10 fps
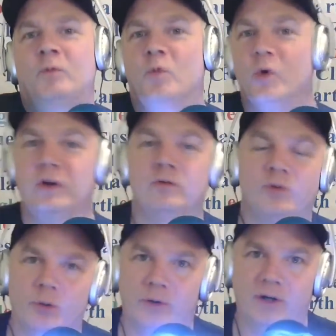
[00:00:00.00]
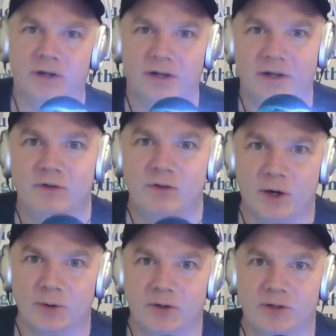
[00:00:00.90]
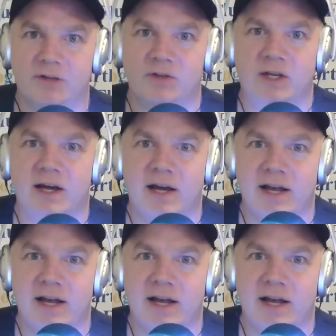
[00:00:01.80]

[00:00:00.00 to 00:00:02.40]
moving forward. Don't give the guy